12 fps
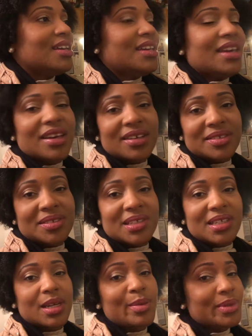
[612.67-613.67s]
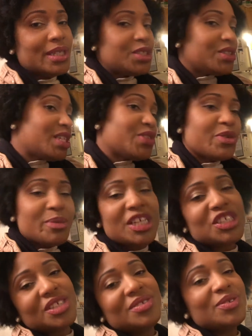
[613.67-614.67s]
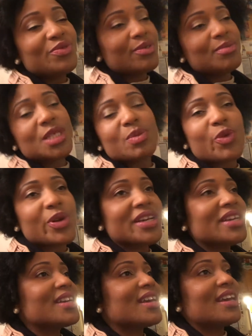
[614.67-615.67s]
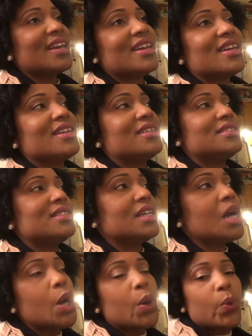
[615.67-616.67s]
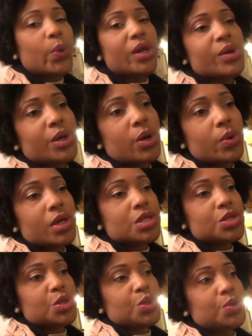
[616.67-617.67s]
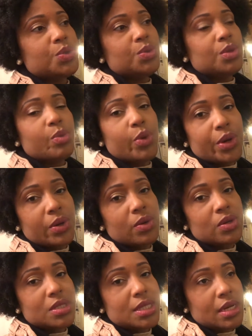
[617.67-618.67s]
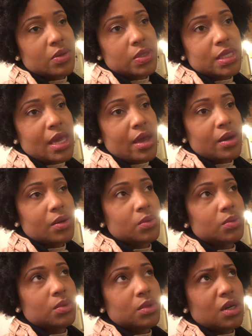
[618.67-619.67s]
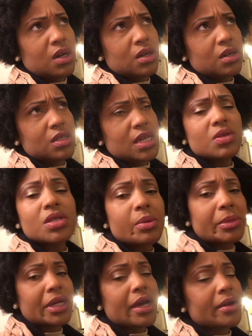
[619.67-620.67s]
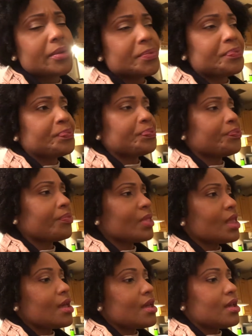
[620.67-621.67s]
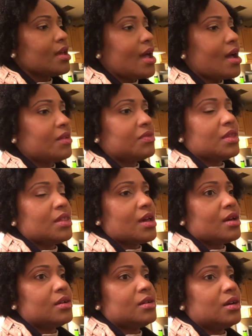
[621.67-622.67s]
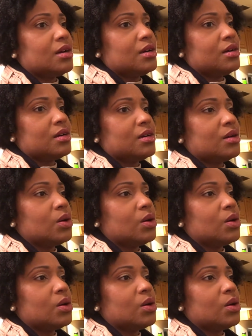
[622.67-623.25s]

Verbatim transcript: yeah, complete transformation from this morning. And we are going to the Boil downtown, uh, downtown Manhattan. After that, uh,